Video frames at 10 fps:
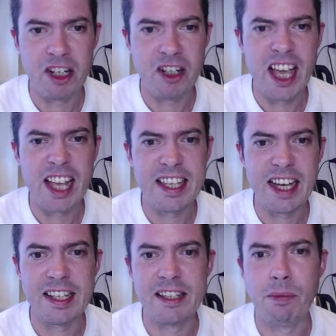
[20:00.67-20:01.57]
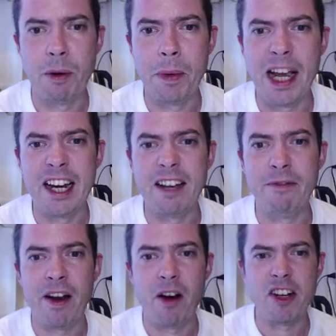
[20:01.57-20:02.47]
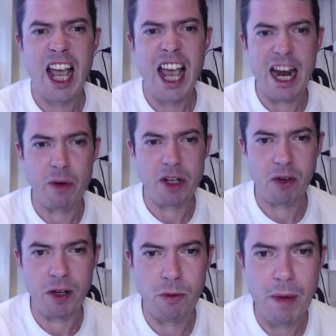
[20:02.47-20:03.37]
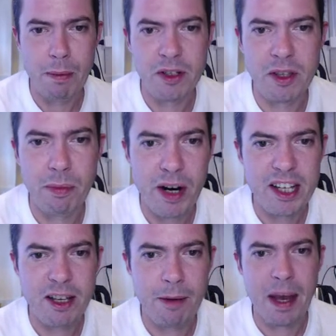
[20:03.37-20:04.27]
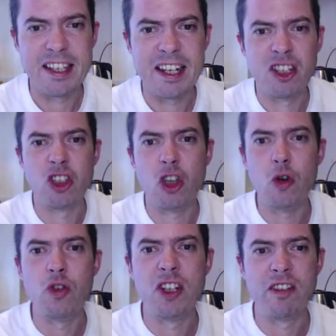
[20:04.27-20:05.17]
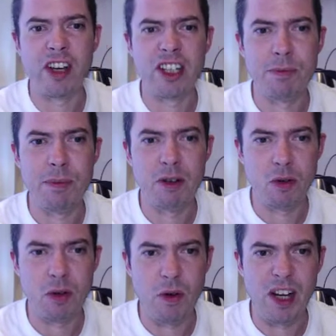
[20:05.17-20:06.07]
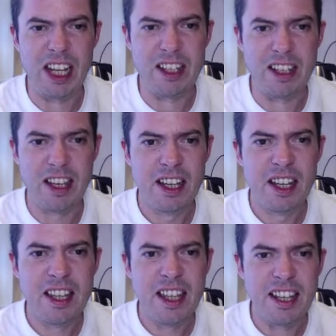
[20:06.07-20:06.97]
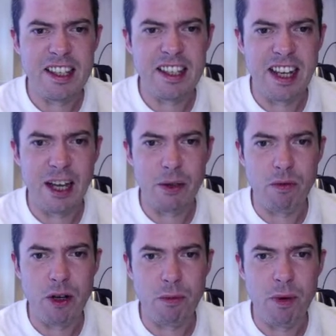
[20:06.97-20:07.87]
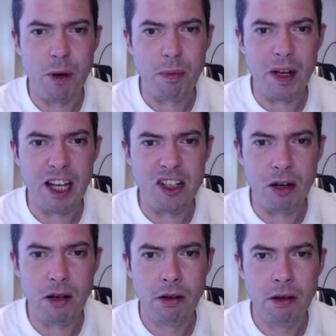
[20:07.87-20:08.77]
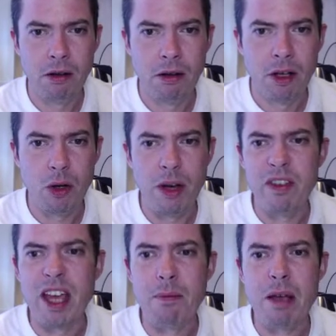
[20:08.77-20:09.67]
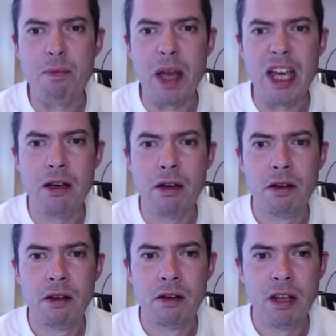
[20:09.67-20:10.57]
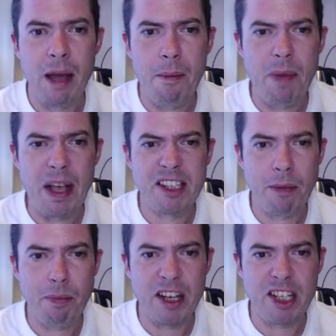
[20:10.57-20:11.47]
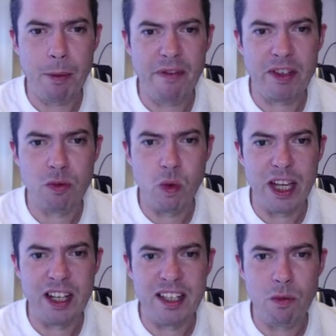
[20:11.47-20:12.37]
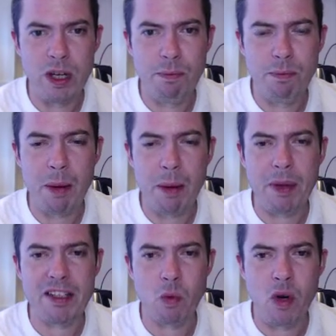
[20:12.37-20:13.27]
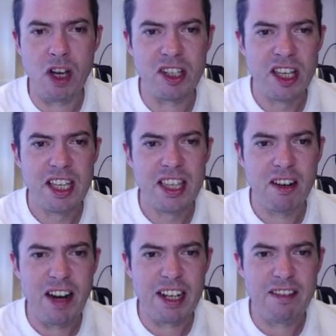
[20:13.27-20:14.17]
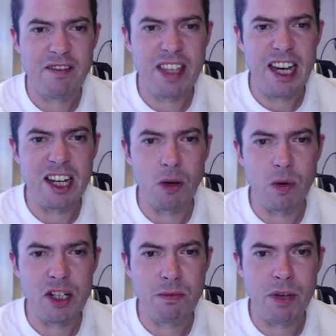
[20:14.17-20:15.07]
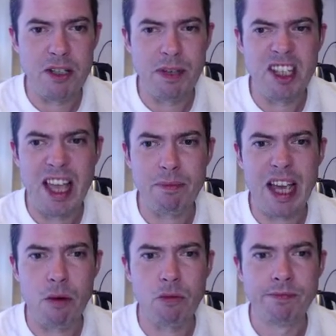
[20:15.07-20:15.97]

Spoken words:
scare tactics and propaganda can flourish, and in which critical members of the press are painted as stooges of a conspiratorial elite, there to sell out the real population, whoever they may be. At best, the press come off as weak and dim-witted puppets. At worst, they're an active danger which must be stamped out.